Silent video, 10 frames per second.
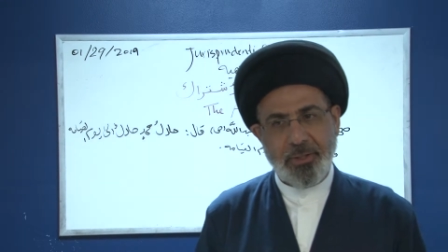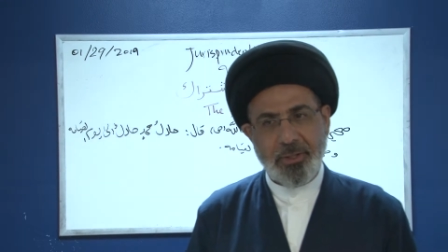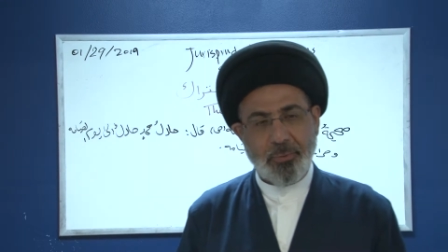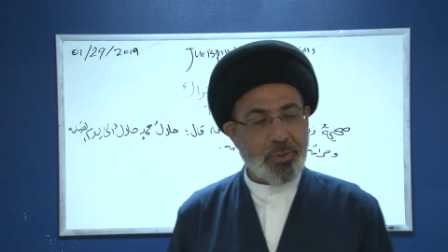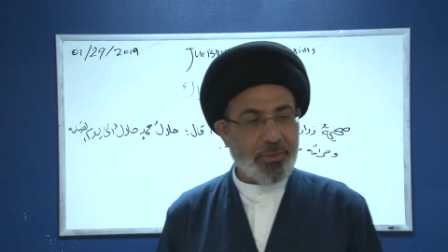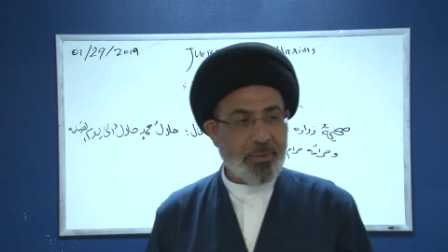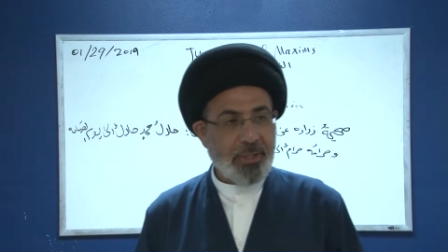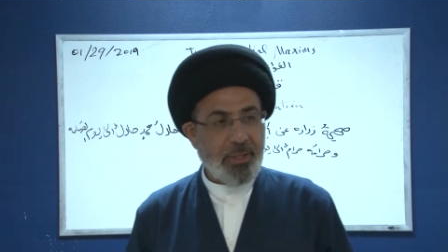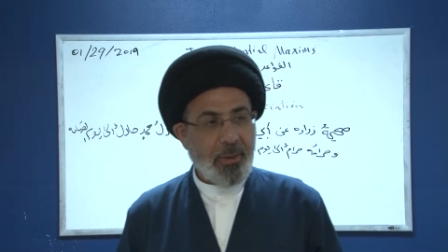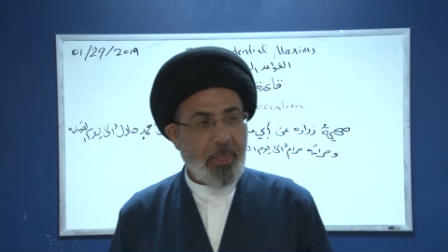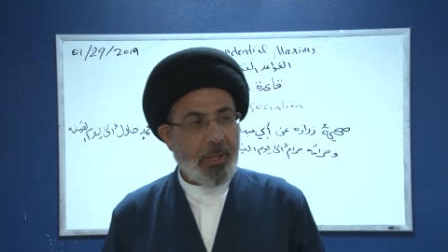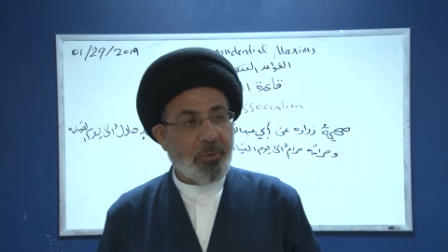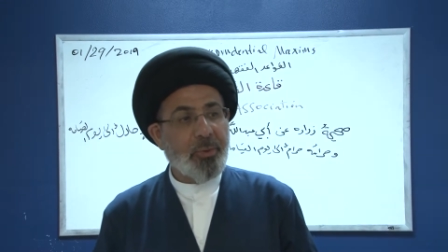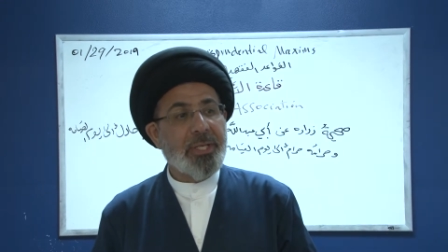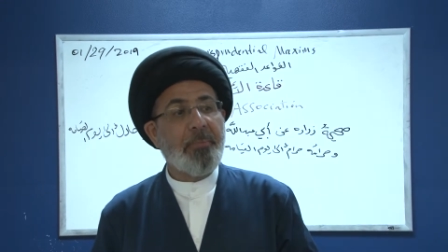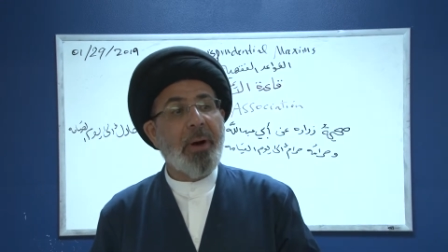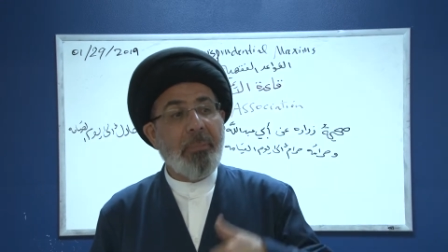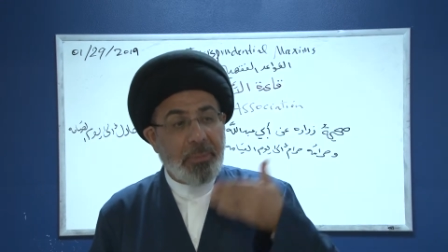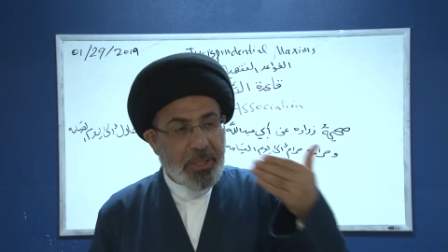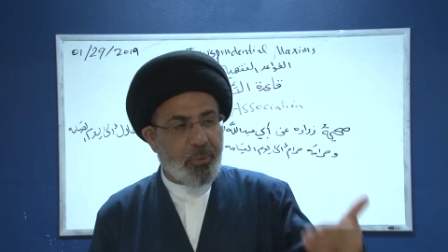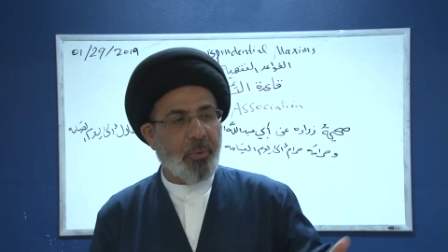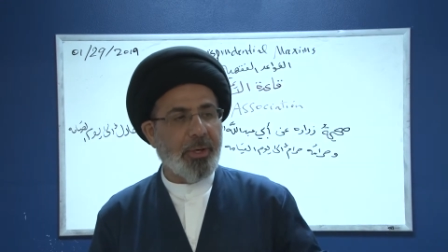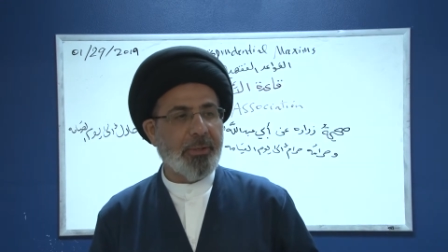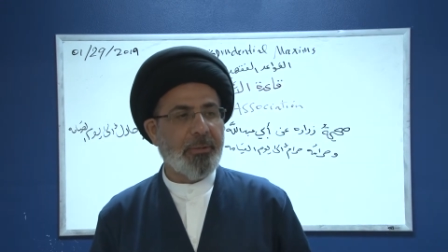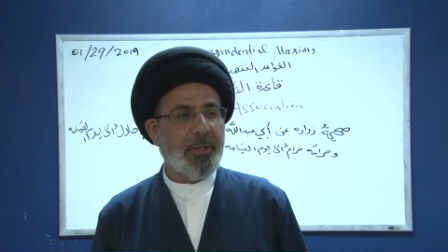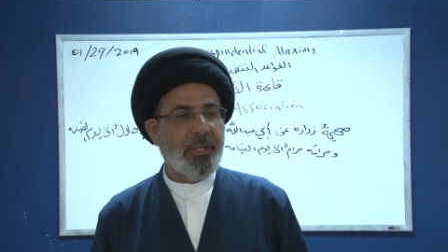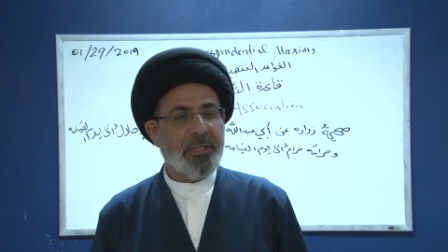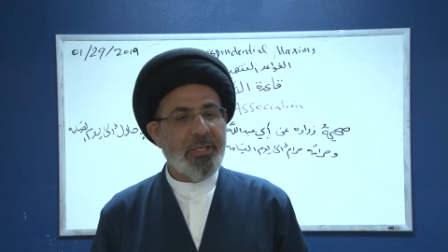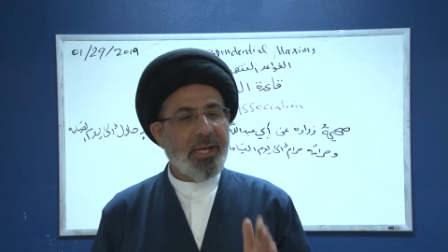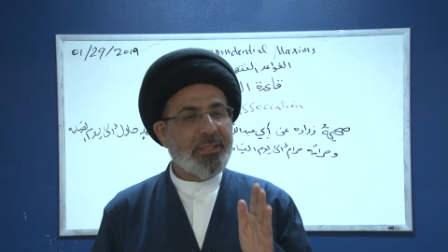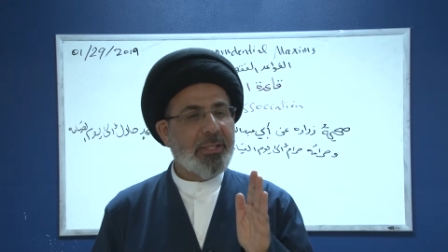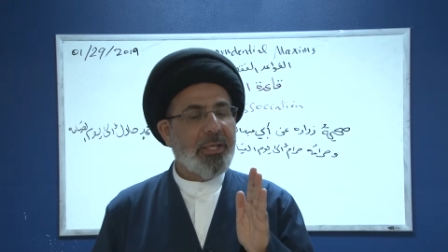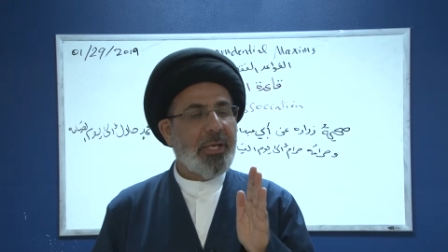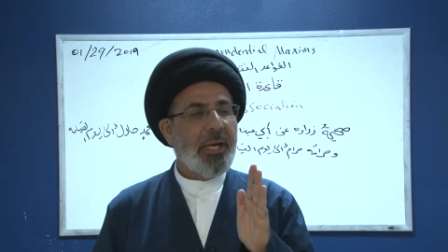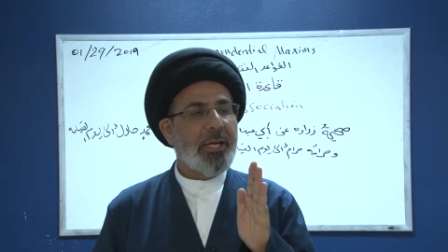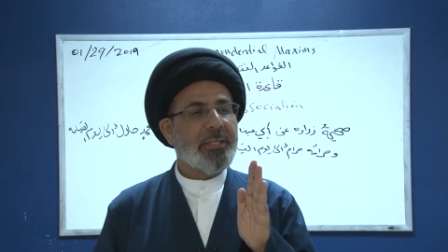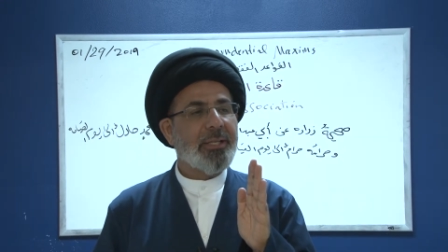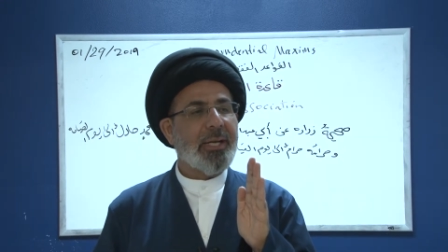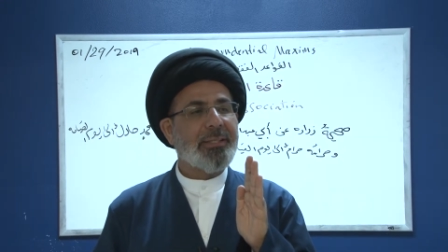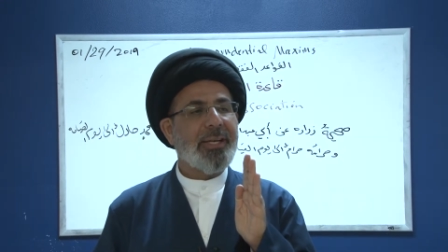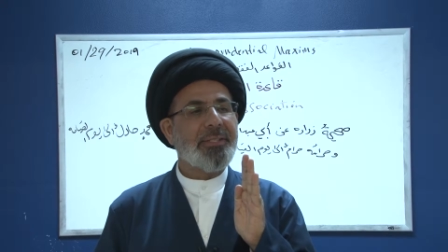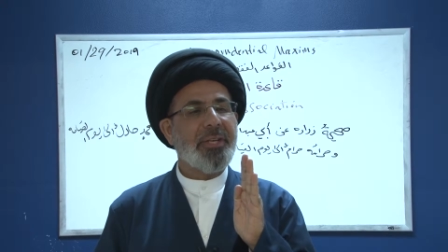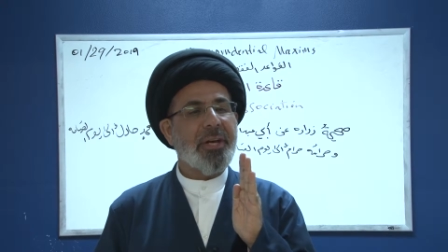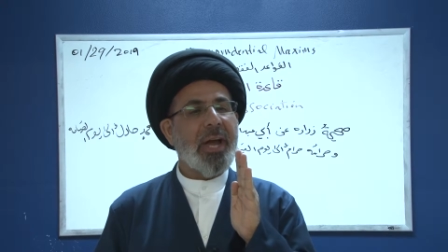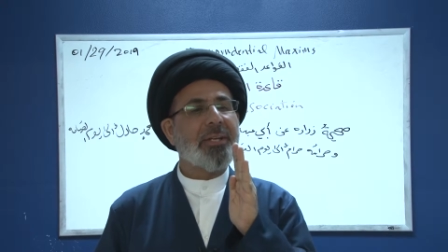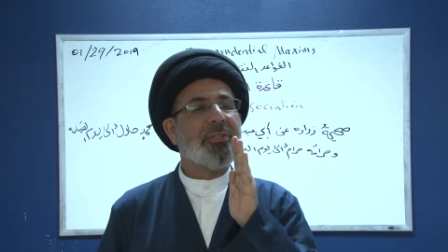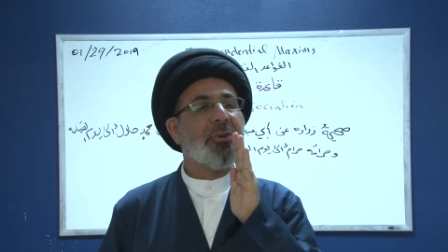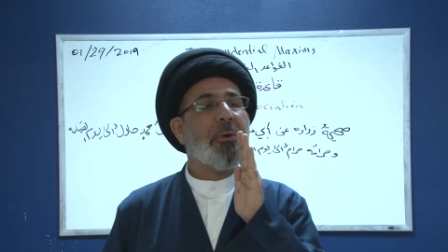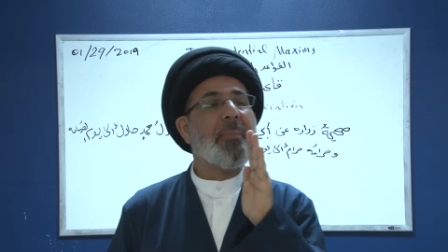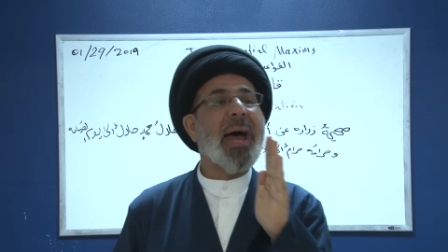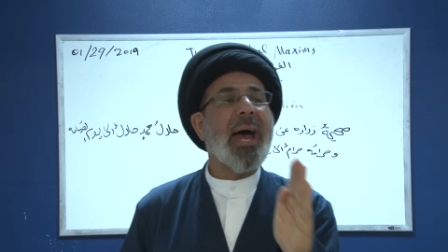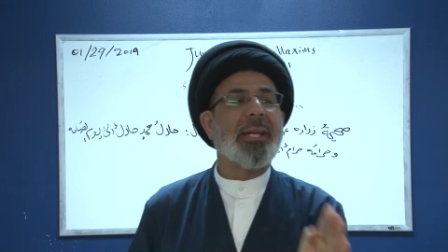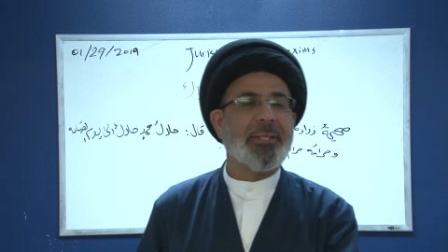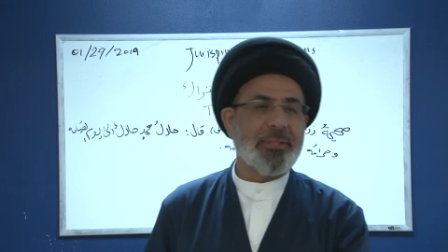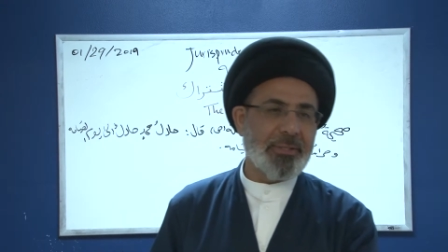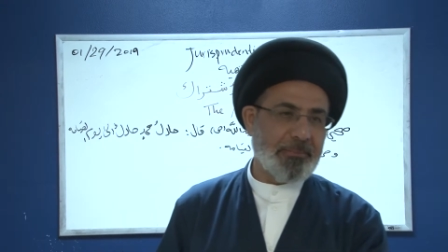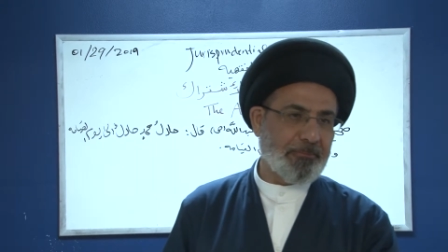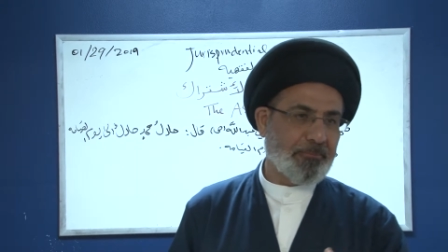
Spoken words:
It was a public one. It's not a direct command.